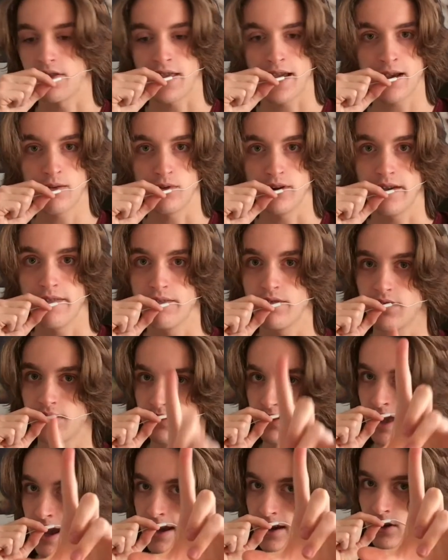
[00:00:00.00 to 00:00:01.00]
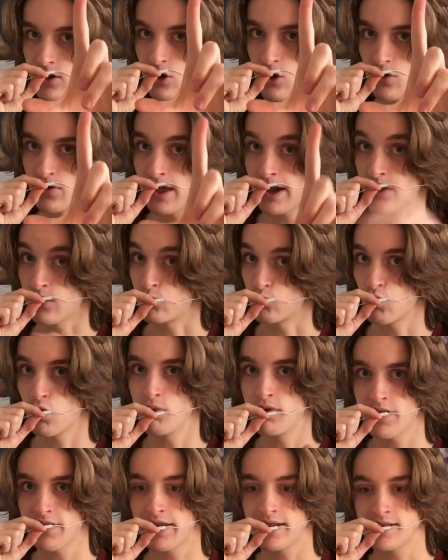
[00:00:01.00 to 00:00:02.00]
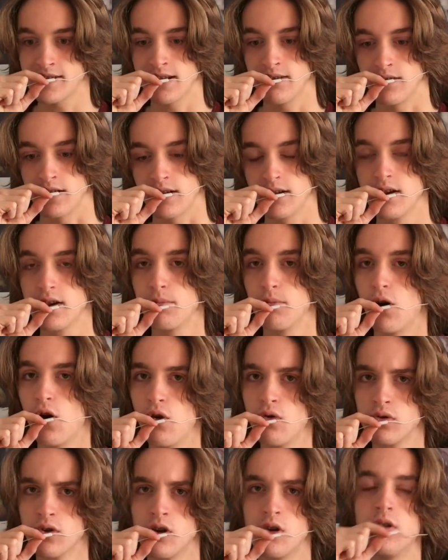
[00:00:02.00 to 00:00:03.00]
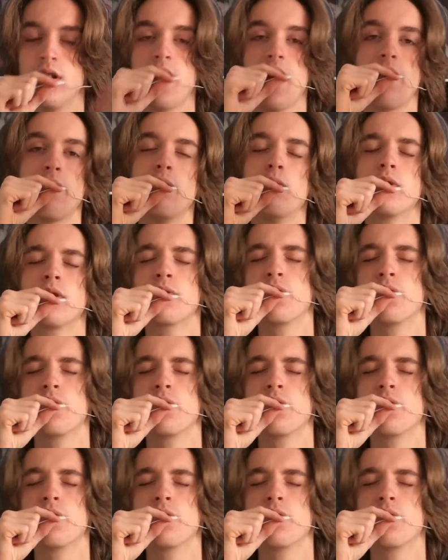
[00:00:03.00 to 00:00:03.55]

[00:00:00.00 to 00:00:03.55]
That can ruin a Thanksgiving. Overall, have a